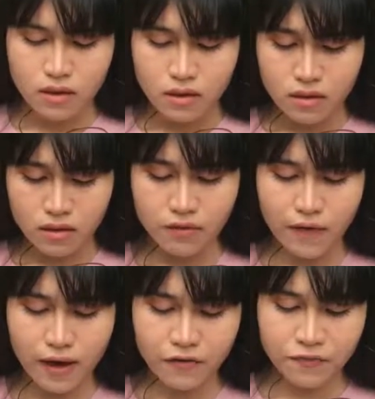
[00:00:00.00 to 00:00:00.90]
If
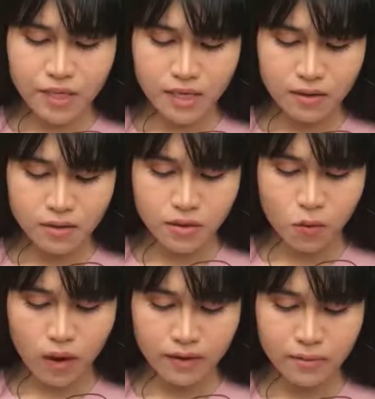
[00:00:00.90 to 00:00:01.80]
I've killed
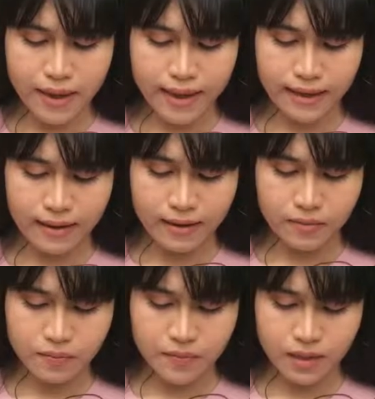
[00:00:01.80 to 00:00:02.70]
one man,
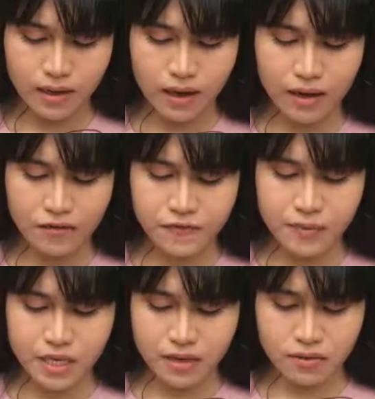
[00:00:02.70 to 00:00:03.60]
I've
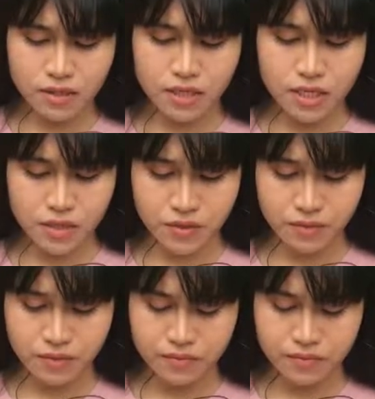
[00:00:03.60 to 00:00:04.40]
killed two.